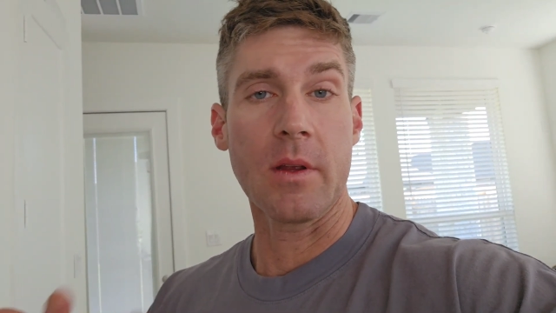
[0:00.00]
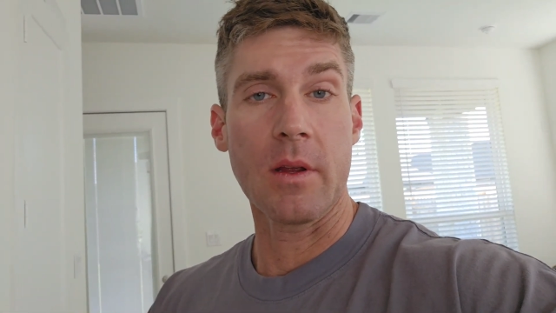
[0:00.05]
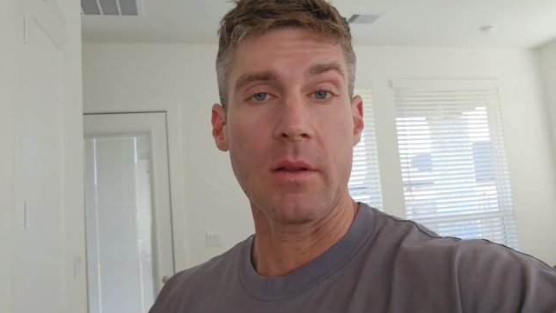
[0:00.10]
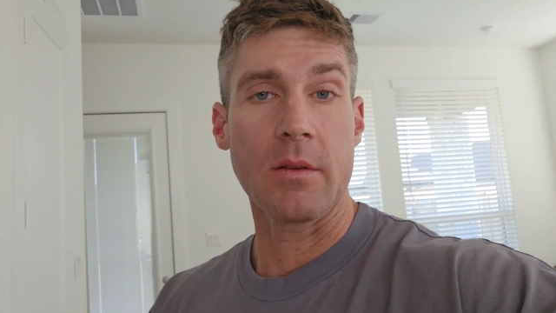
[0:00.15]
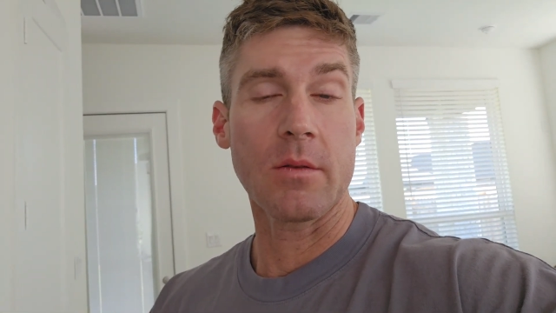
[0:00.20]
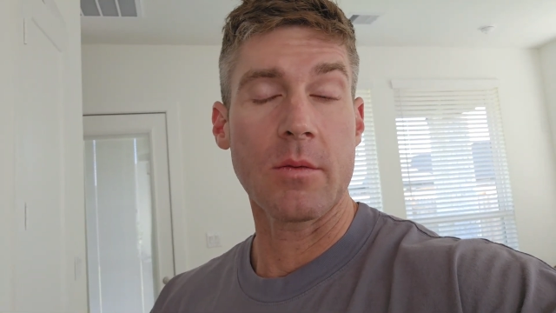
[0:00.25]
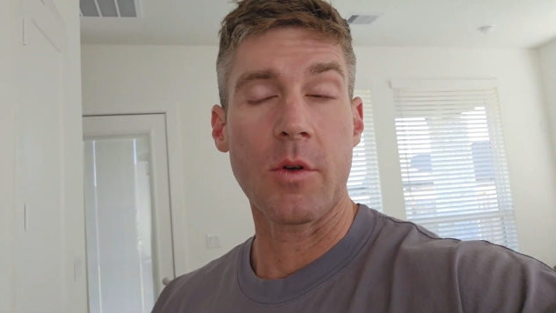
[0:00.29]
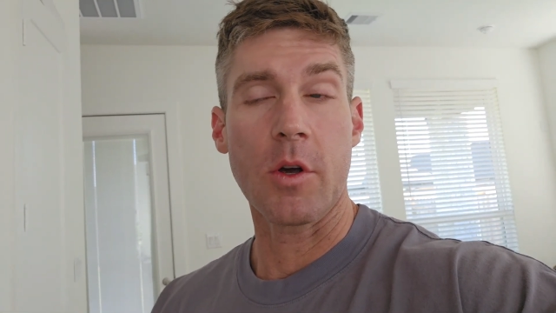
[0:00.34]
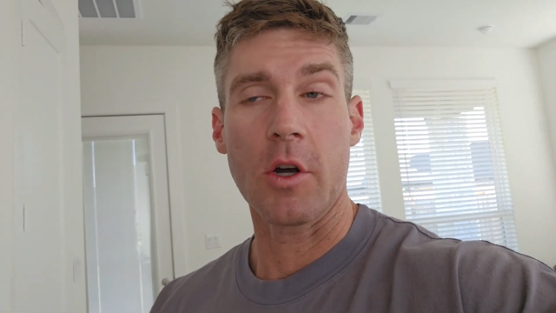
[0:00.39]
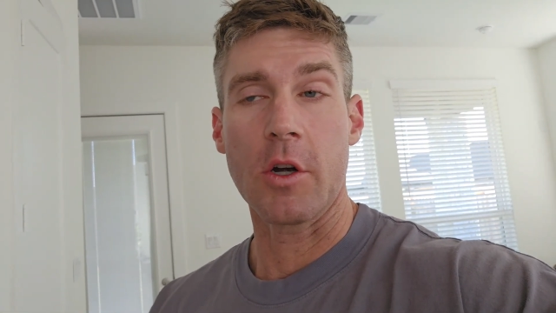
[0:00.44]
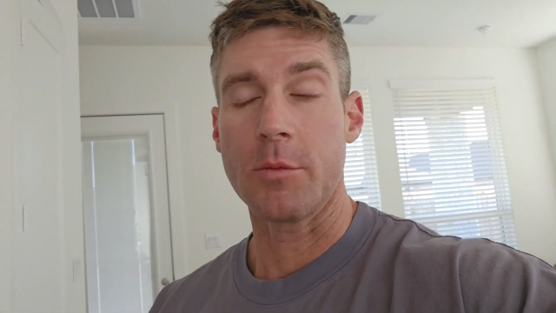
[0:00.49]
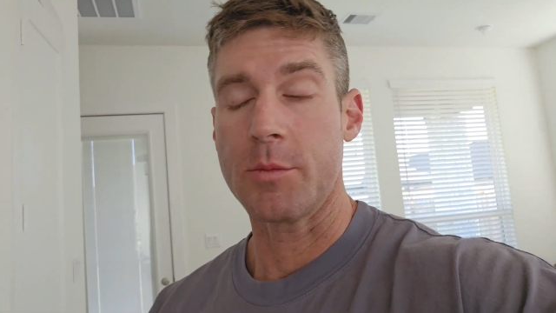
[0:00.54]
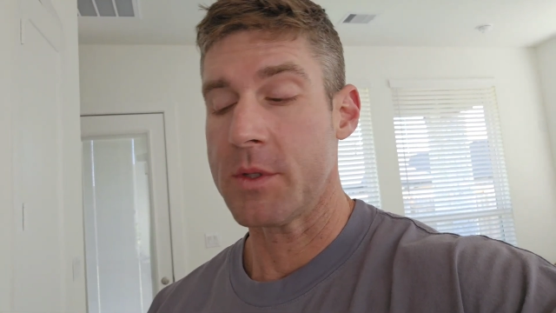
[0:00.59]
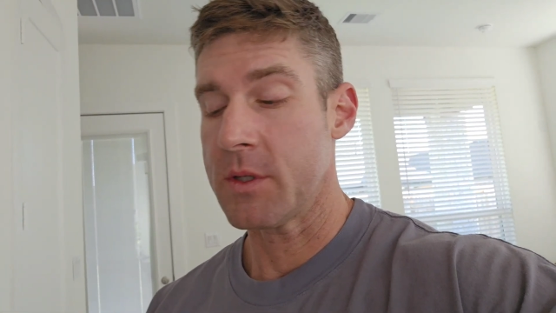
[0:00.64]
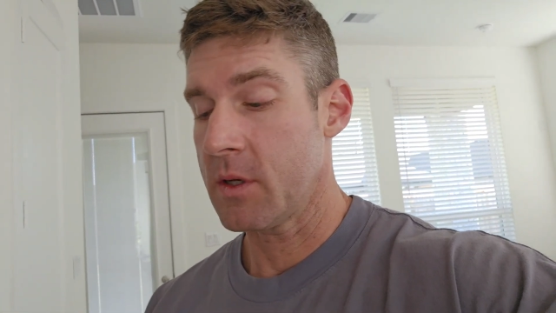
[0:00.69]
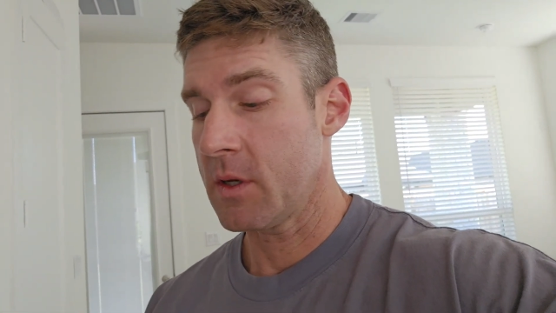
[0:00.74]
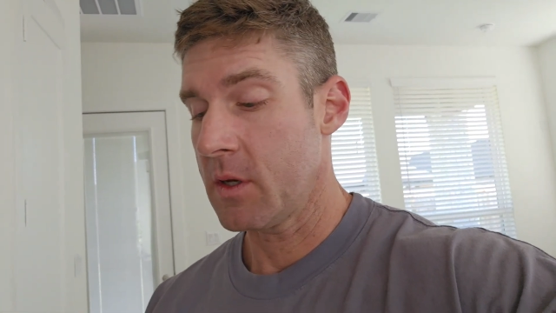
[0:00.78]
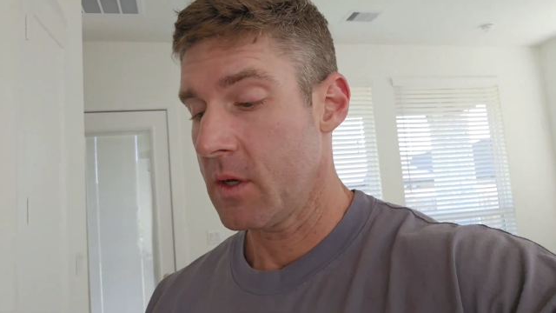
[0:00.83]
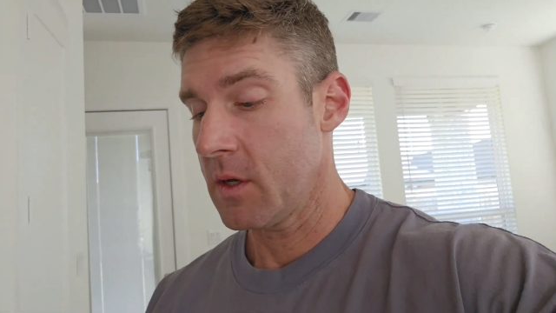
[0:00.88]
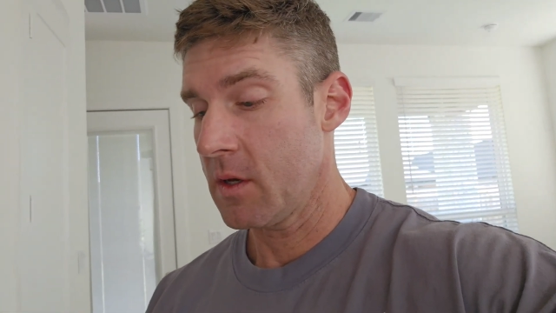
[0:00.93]
and some carbs.
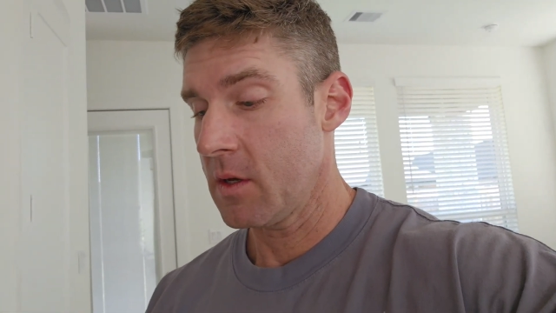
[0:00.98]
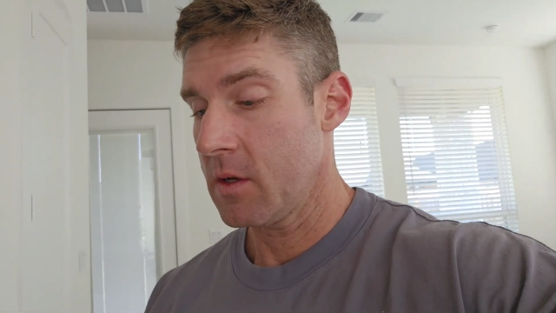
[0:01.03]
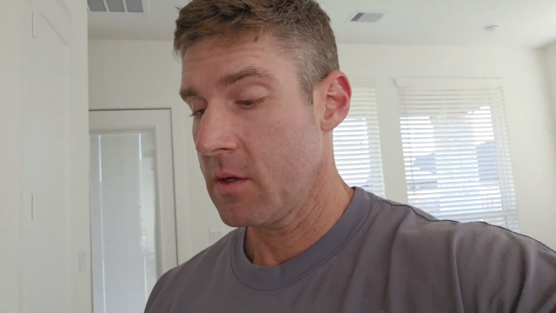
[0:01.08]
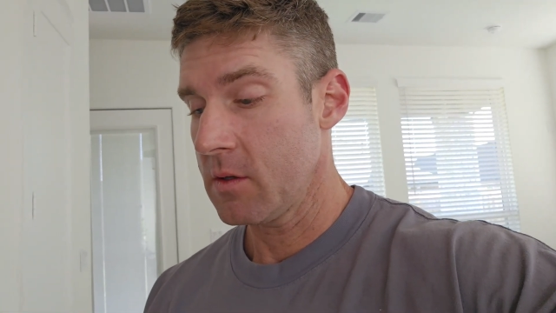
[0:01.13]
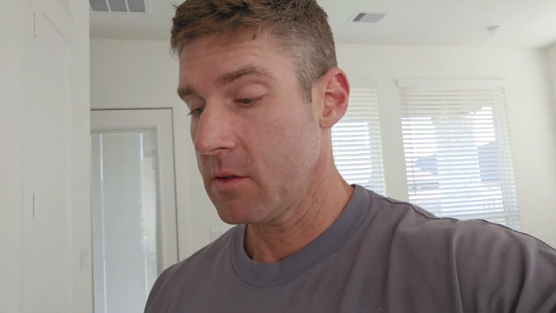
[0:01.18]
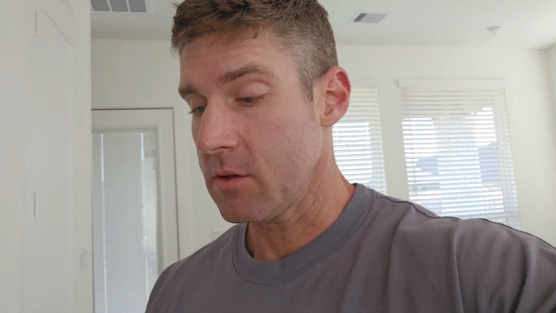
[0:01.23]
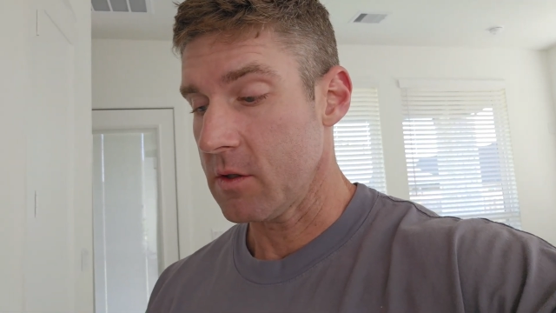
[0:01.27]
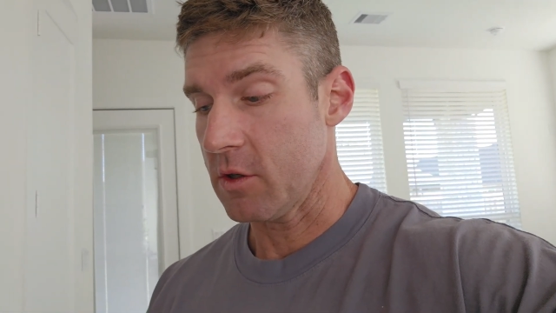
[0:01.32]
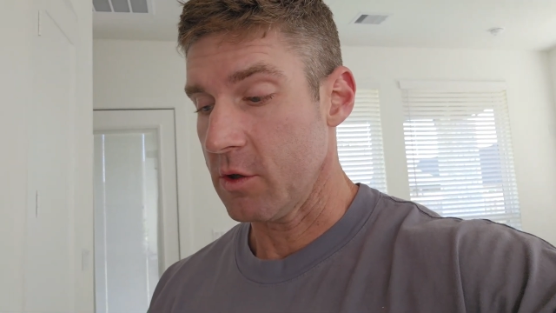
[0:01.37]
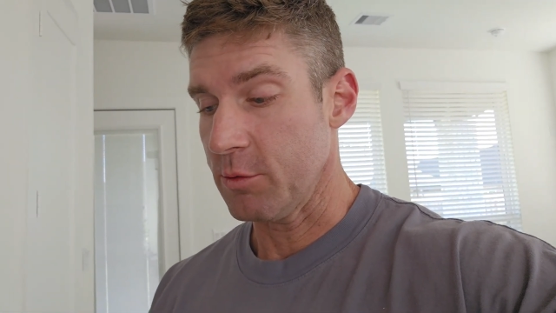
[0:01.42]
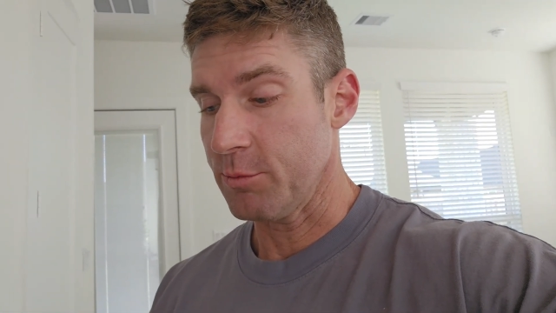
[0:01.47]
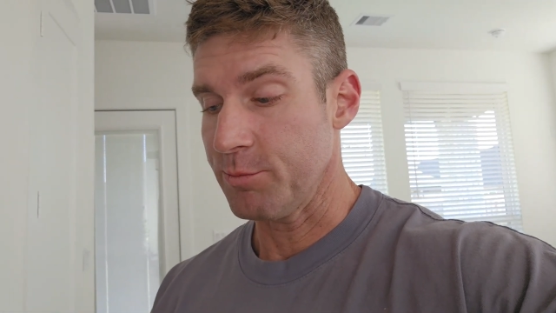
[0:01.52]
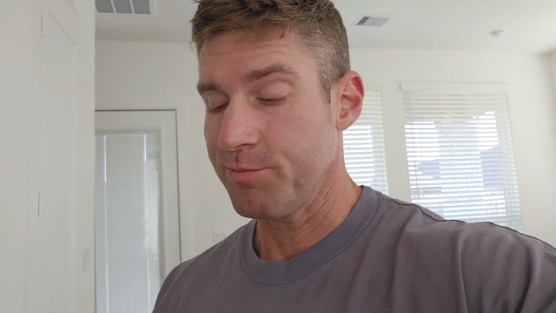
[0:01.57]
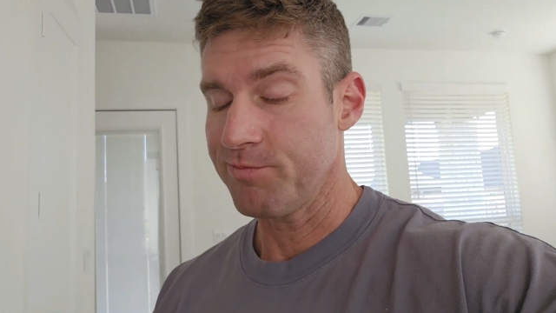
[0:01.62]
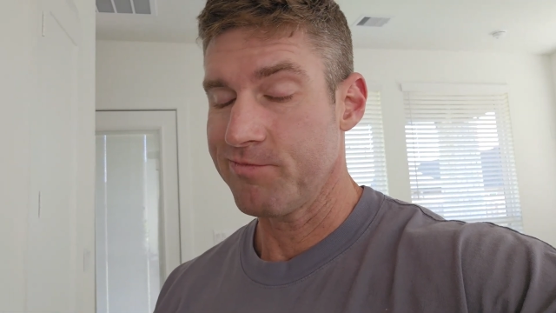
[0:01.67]
So